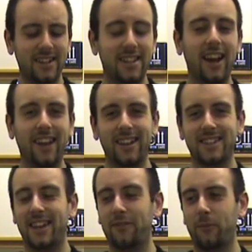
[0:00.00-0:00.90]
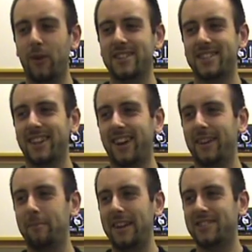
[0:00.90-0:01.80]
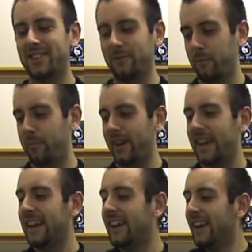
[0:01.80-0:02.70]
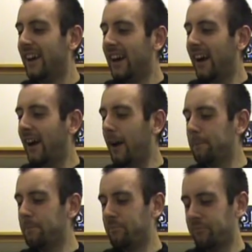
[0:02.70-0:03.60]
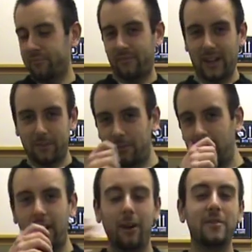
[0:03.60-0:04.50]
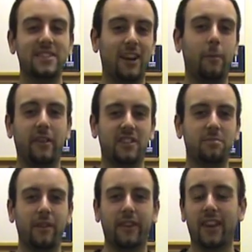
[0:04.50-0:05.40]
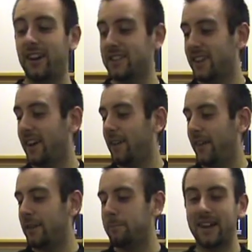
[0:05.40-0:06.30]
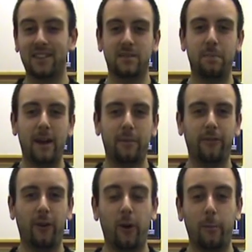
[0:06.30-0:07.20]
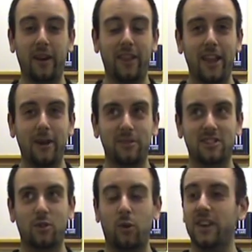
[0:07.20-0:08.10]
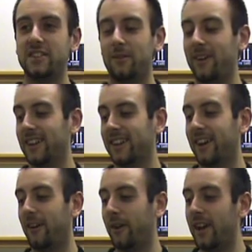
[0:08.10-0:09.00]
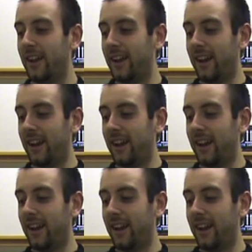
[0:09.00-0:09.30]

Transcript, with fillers: that's, that's even worse than I imagined it would be. Um, Obviously, I'll be honest with you guys, I have had Magners Pear before, but that was quite a while ago.